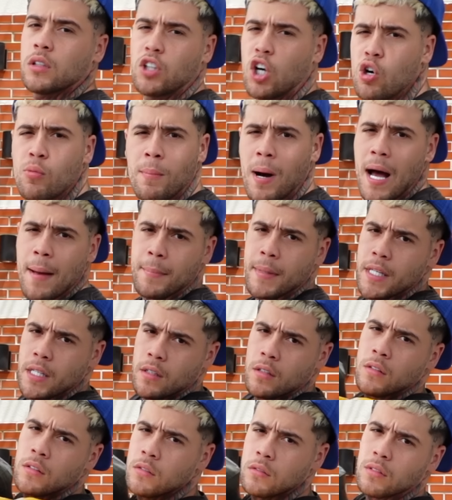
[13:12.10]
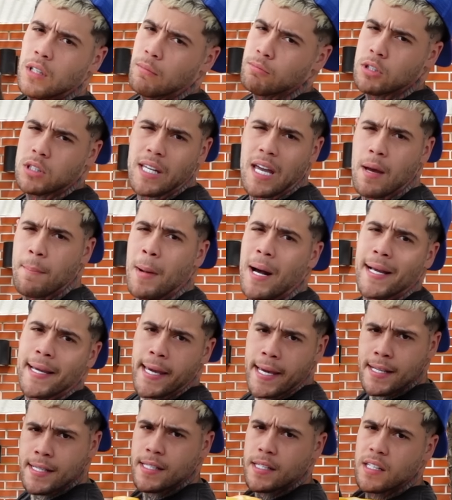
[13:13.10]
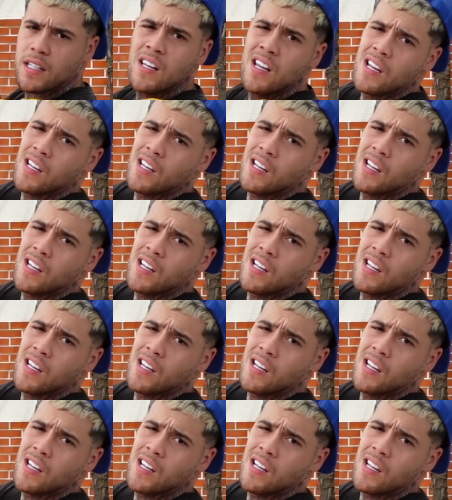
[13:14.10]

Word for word: Don't mind me. Okay. I'm just getting my gains in.